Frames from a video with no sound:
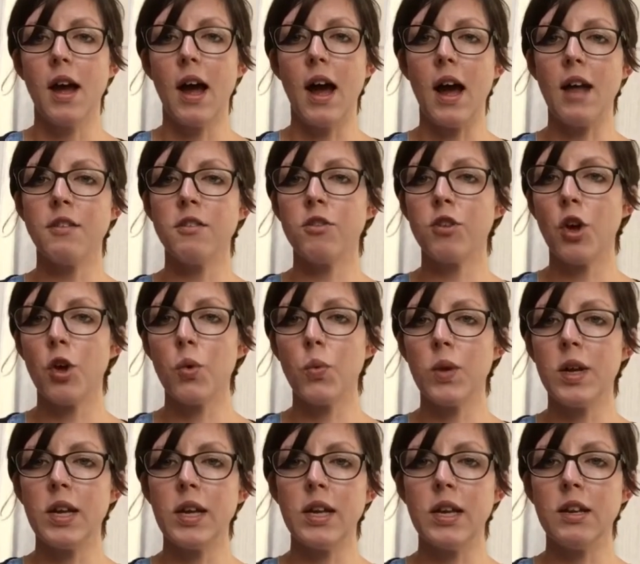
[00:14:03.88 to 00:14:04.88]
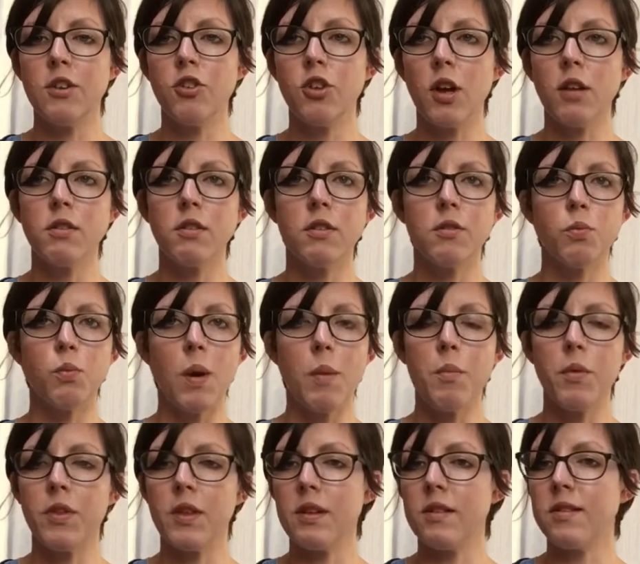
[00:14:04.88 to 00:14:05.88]
And so we just went
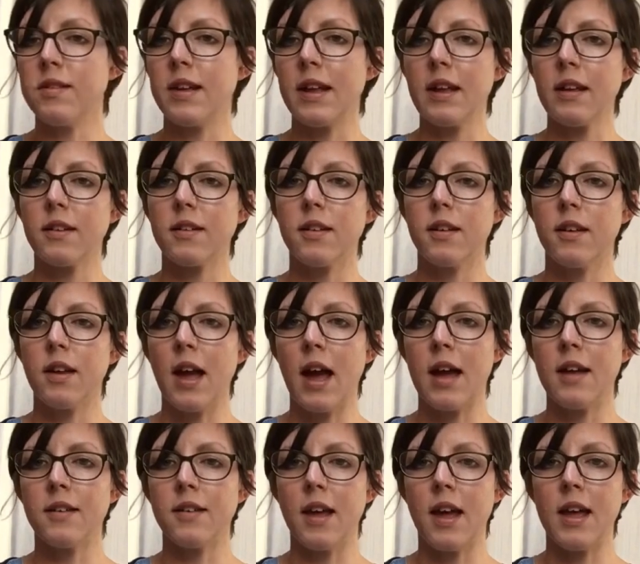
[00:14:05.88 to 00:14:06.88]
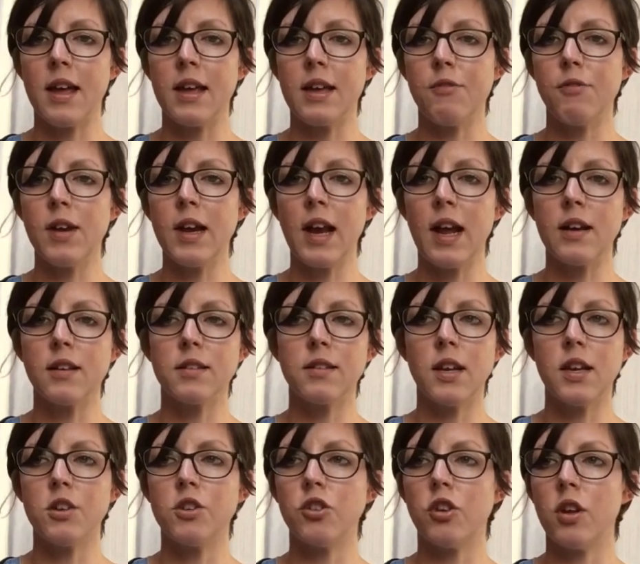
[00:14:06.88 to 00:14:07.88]
with instinct, had a
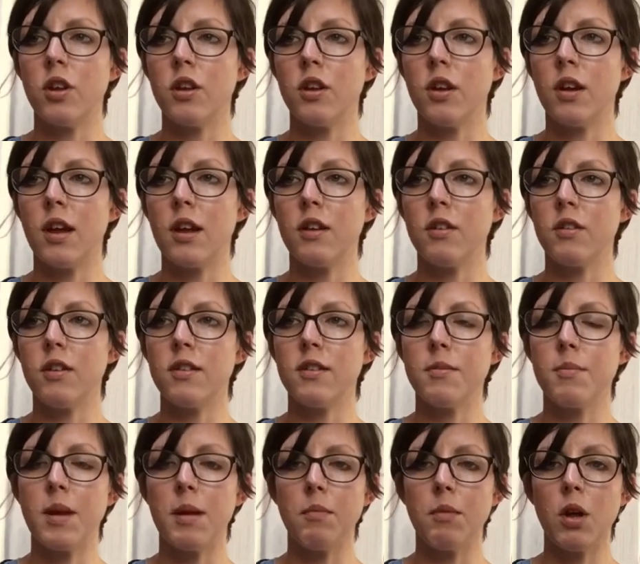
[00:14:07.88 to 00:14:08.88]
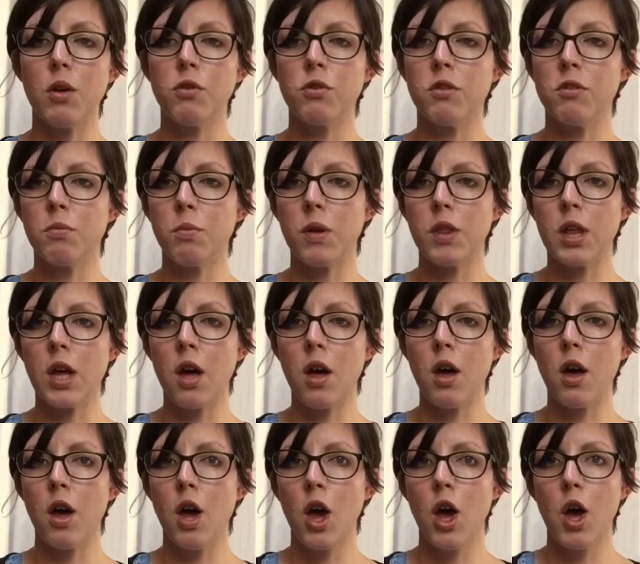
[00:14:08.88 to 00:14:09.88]
relaxation and did some hypnosis with
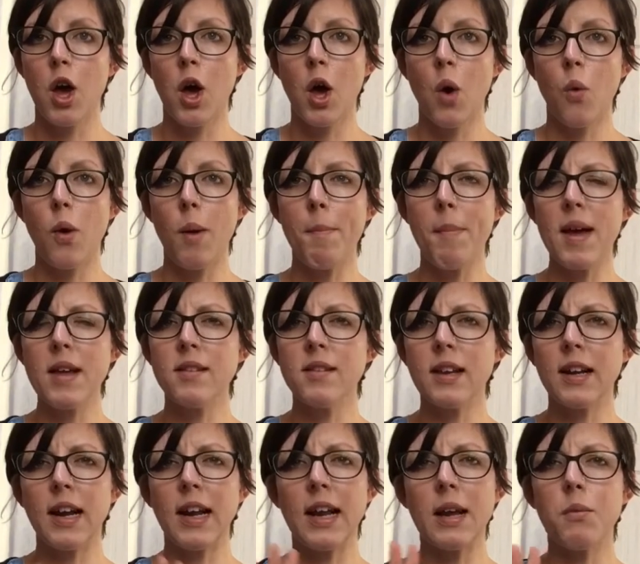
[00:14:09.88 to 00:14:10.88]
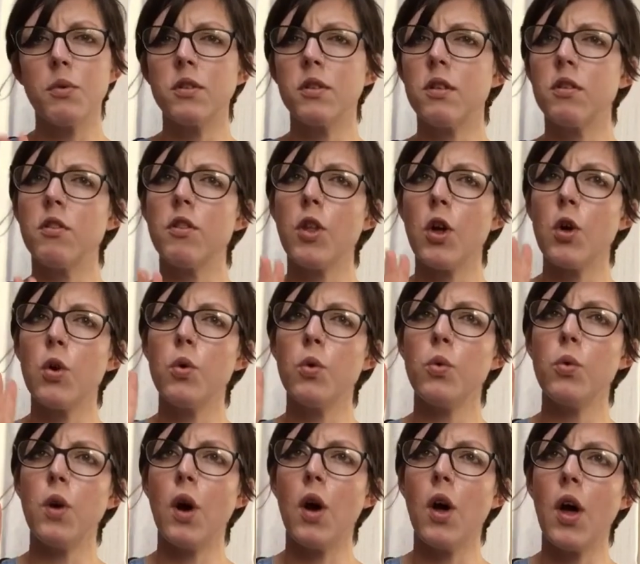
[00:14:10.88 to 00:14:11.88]
her, where basically it was as
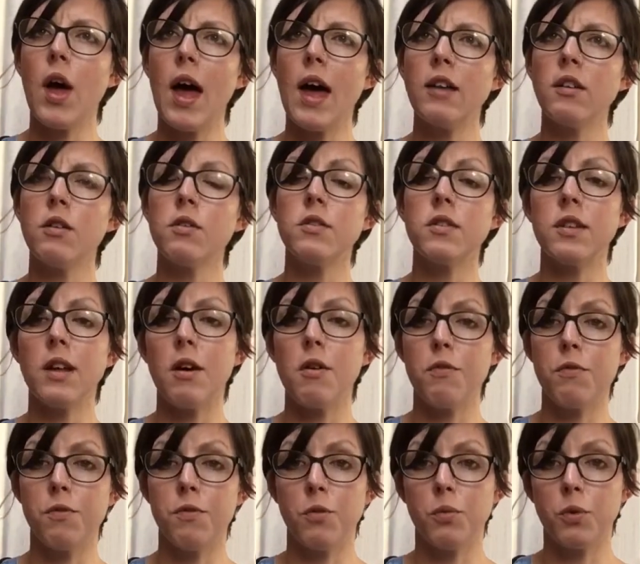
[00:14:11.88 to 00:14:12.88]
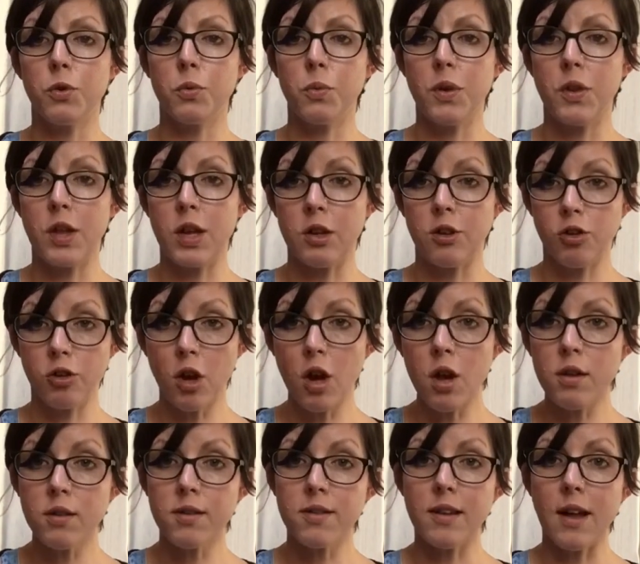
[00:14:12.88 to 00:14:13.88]
though her adult self was with her
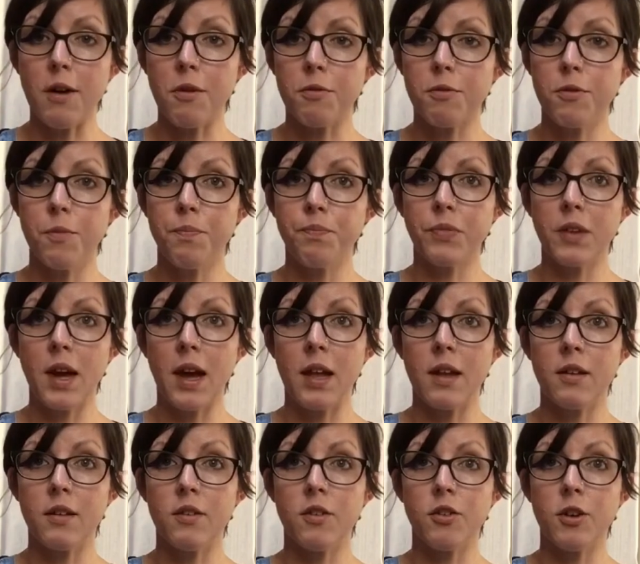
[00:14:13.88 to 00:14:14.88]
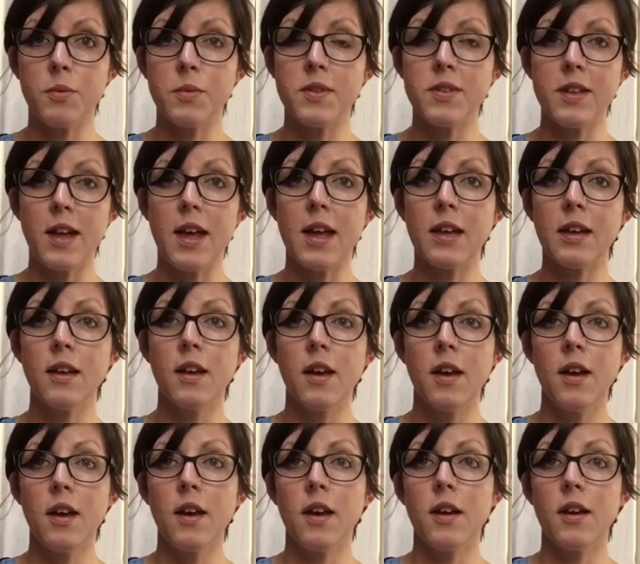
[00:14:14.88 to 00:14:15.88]
child self, and she was saying,
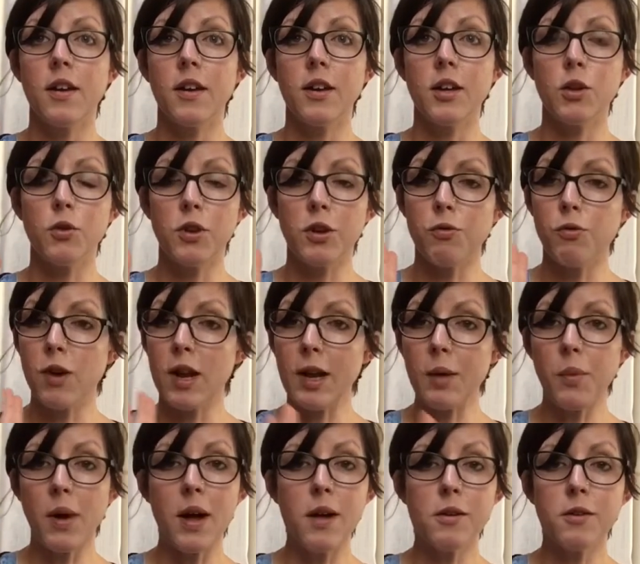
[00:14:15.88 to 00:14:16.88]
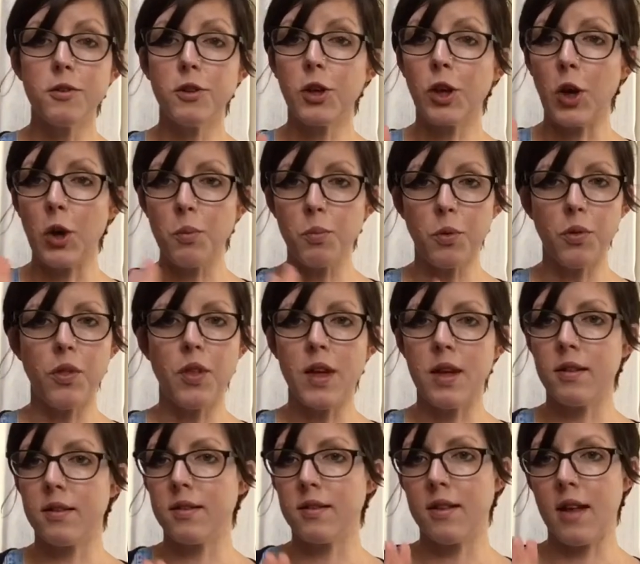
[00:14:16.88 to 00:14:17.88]
you did really well to cope with
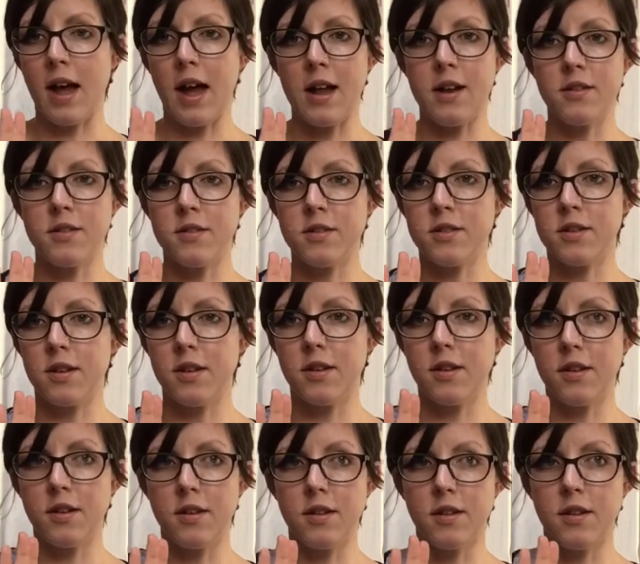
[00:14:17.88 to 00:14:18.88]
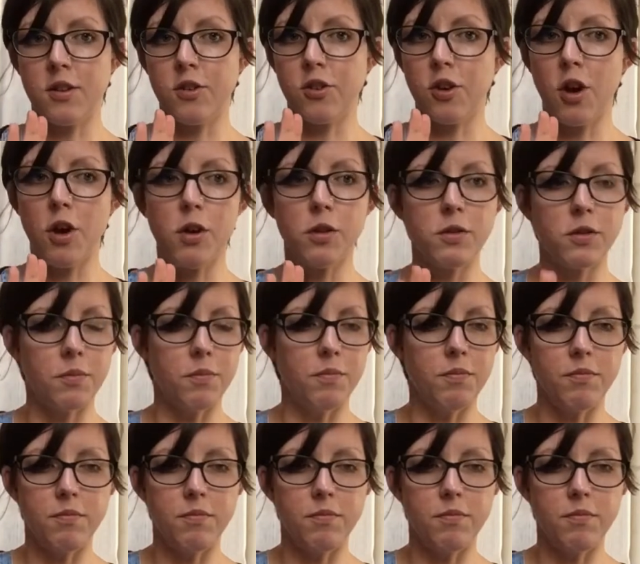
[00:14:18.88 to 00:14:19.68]
this, and the child